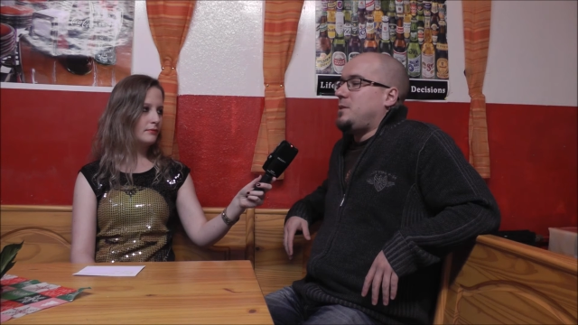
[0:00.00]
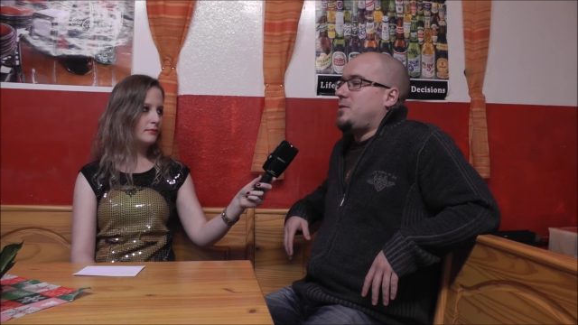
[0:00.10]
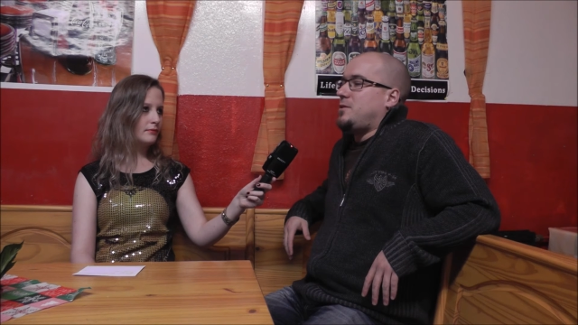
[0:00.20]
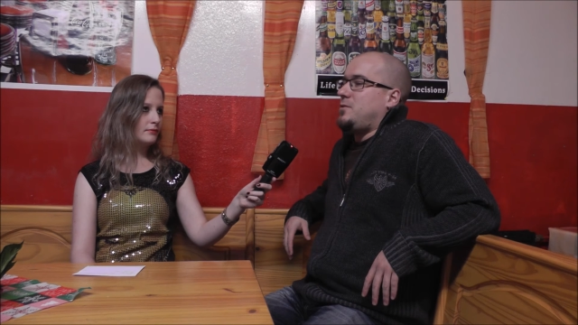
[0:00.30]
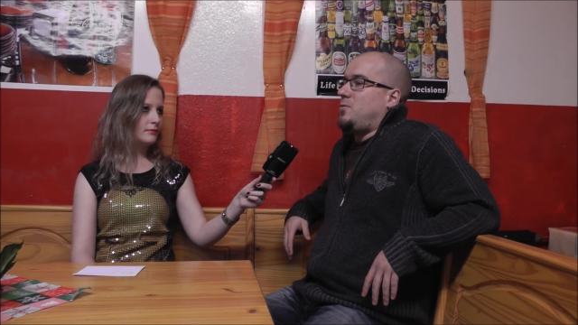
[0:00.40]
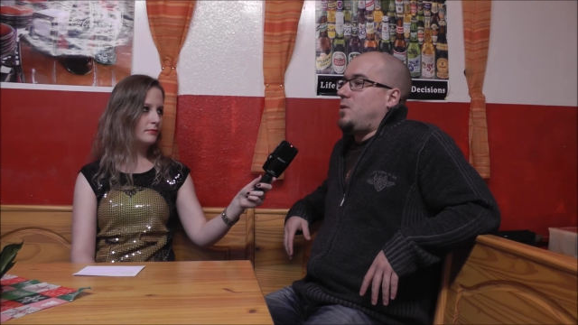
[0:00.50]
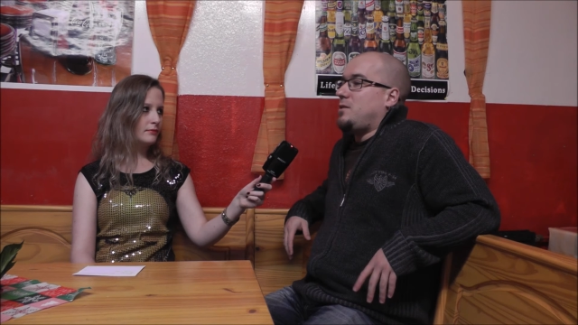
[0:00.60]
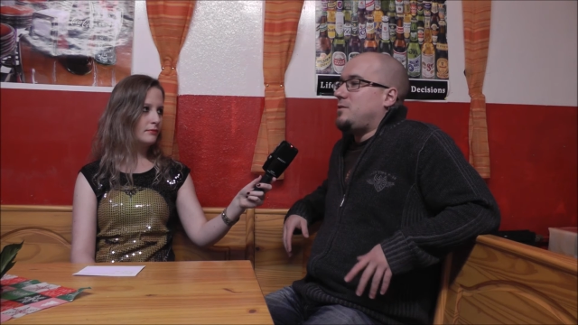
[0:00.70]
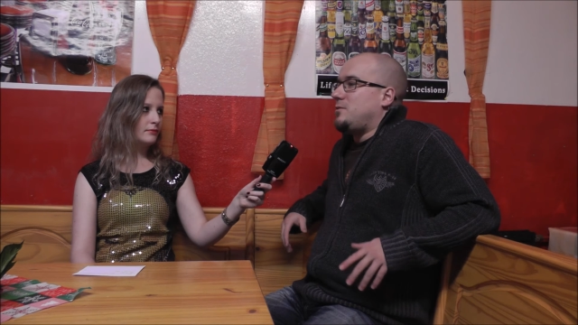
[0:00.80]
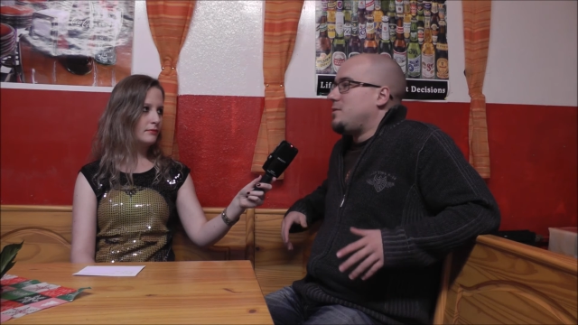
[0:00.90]
Speaker 1: because you
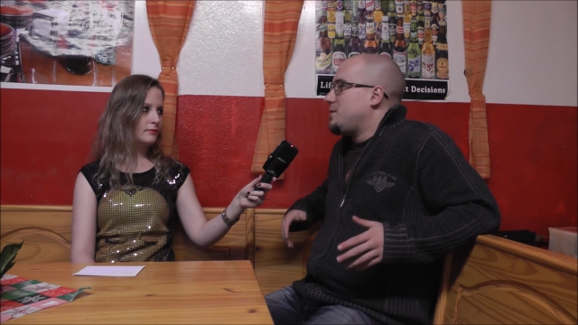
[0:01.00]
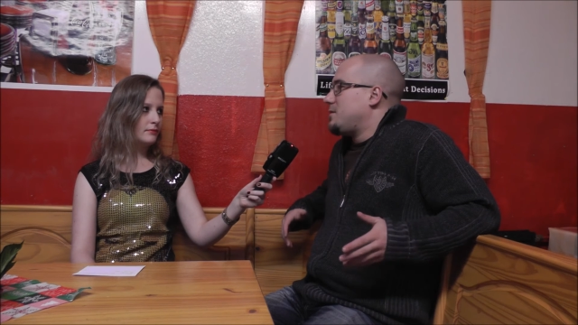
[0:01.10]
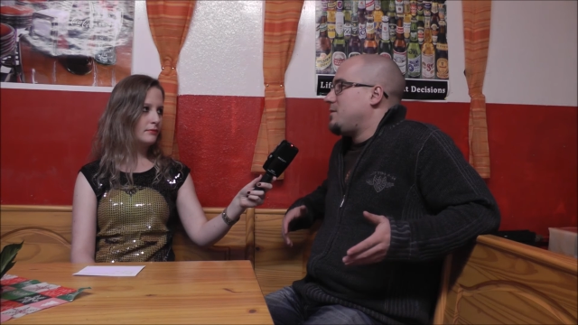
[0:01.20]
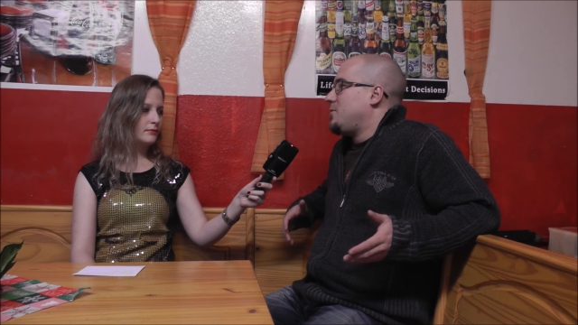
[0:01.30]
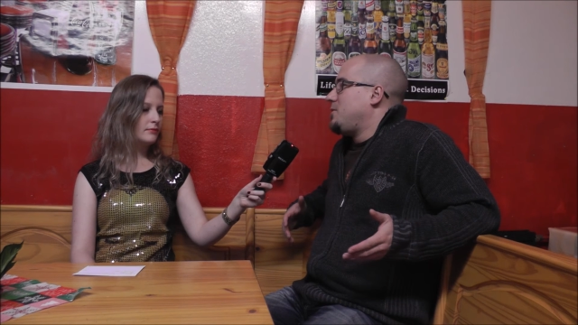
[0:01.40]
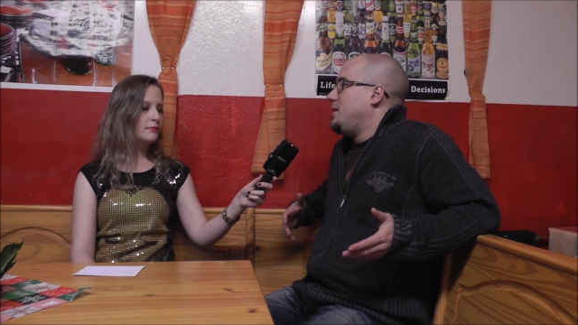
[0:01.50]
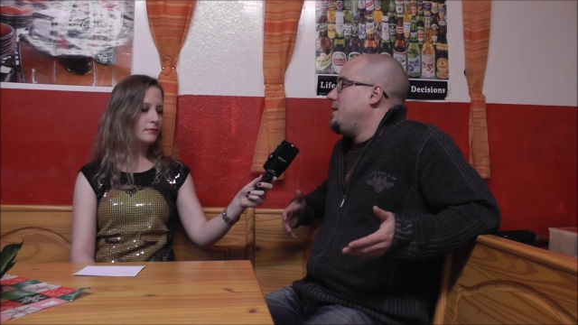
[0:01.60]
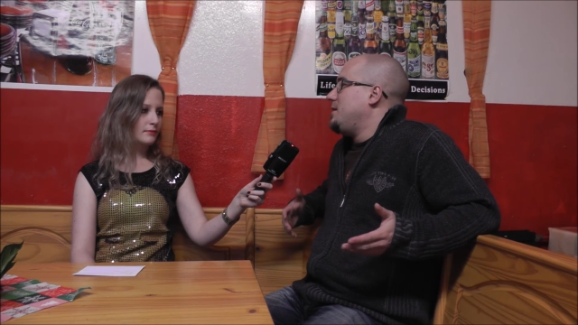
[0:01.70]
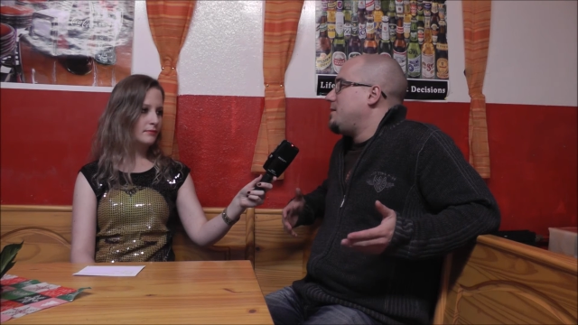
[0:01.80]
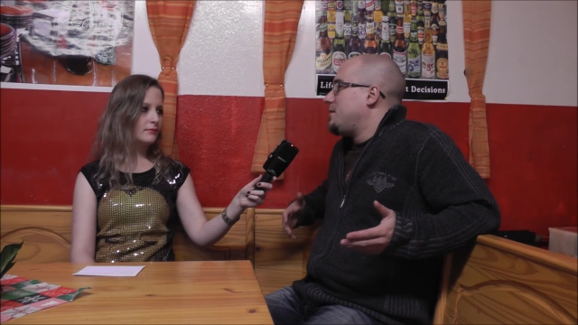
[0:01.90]
want to. There's no need.